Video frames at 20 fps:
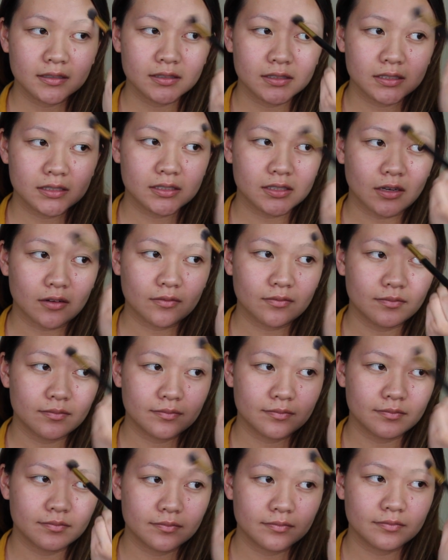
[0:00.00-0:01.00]
So
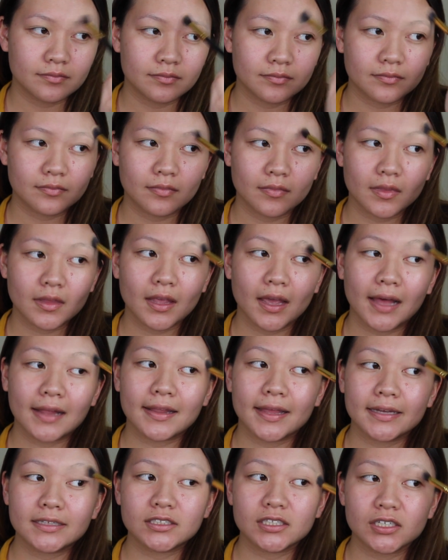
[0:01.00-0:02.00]
I
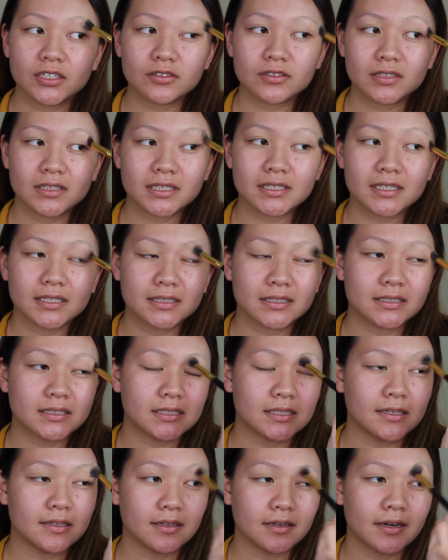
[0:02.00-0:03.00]
like to use this
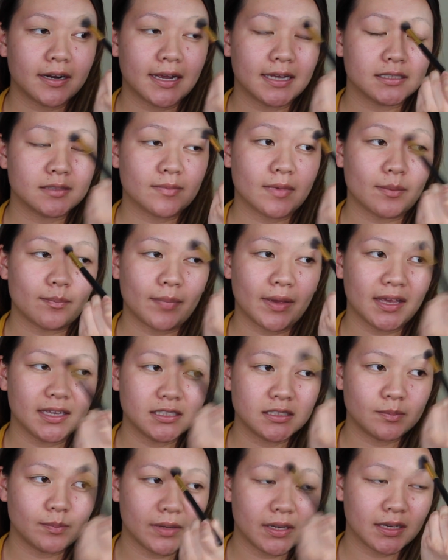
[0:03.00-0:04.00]
concealer as my
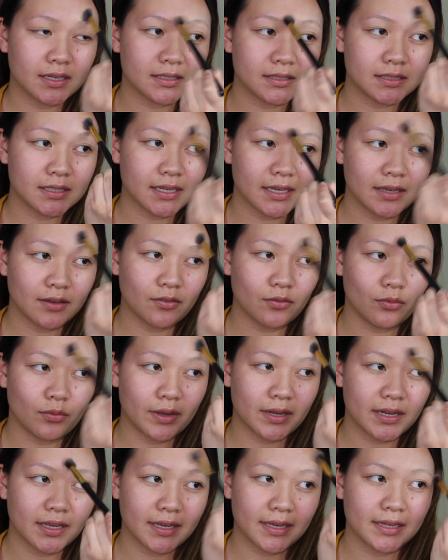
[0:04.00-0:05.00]
base because
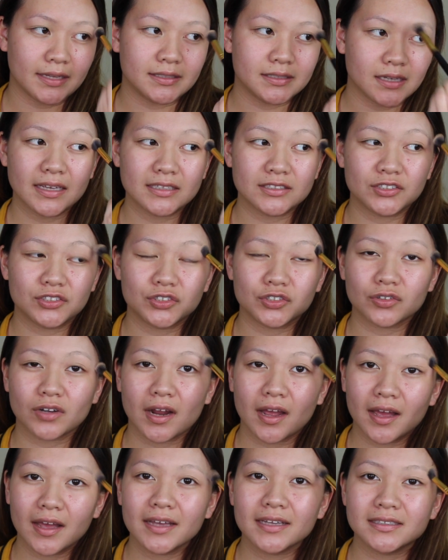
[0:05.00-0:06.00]
when it
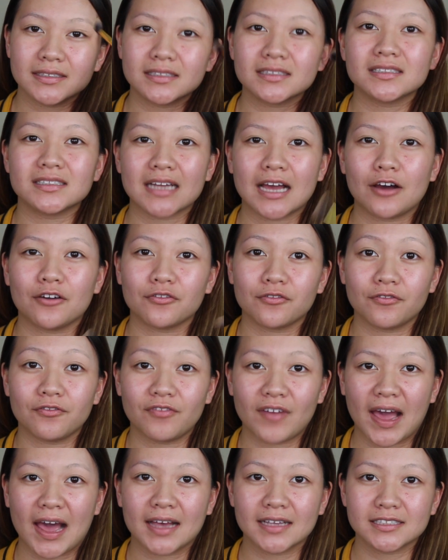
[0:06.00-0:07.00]
dries down
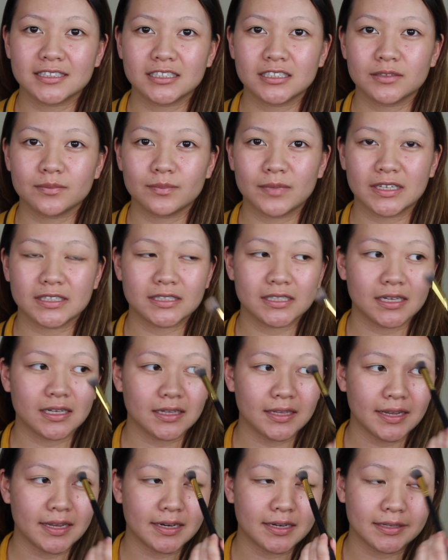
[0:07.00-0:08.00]
fast
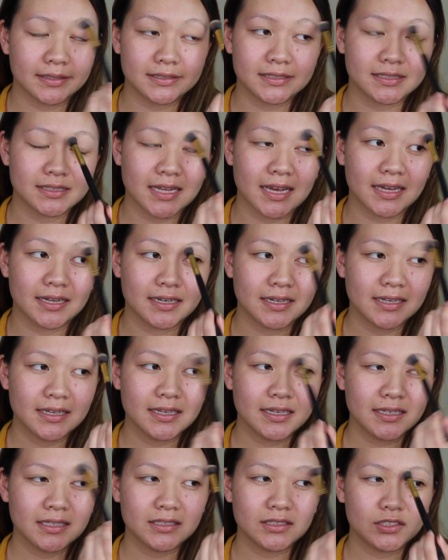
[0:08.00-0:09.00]
basically, and it's not
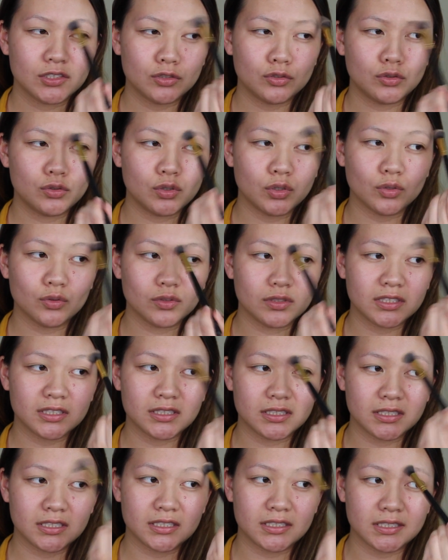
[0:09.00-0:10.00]
too
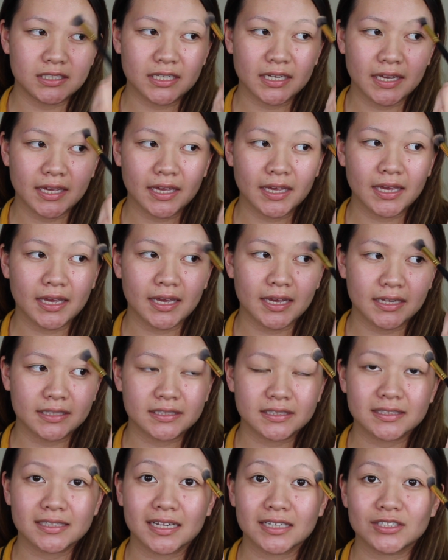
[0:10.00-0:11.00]
sticky,
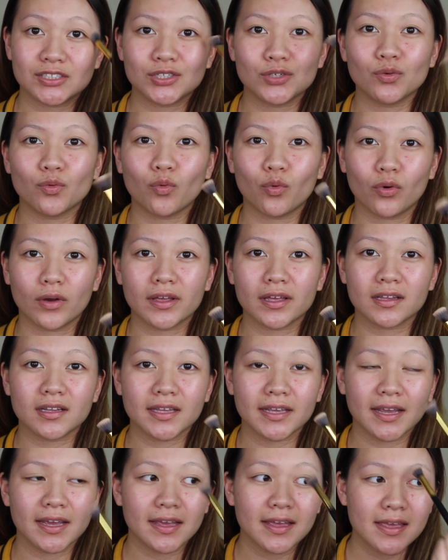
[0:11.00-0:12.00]
it's not too
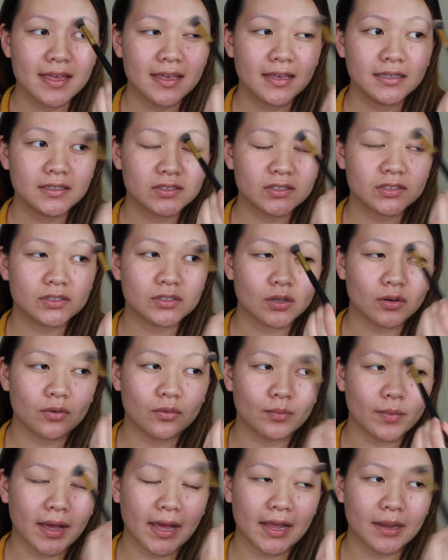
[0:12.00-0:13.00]
oily,
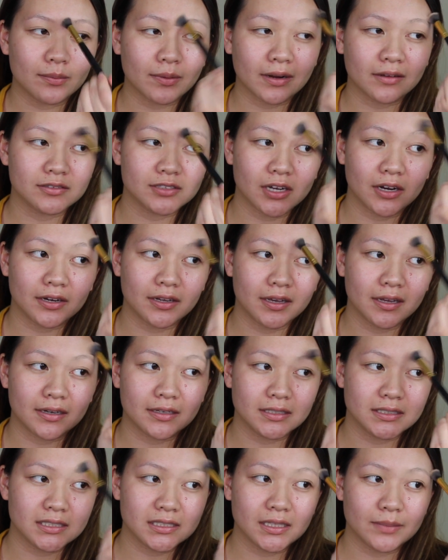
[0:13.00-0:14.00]
so my eyebrows aren't
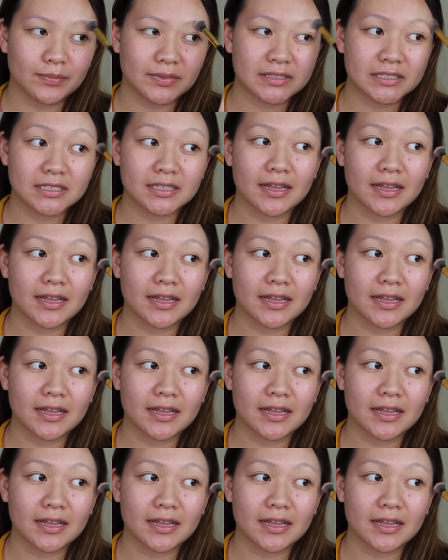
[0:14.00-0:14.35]
gonna slip and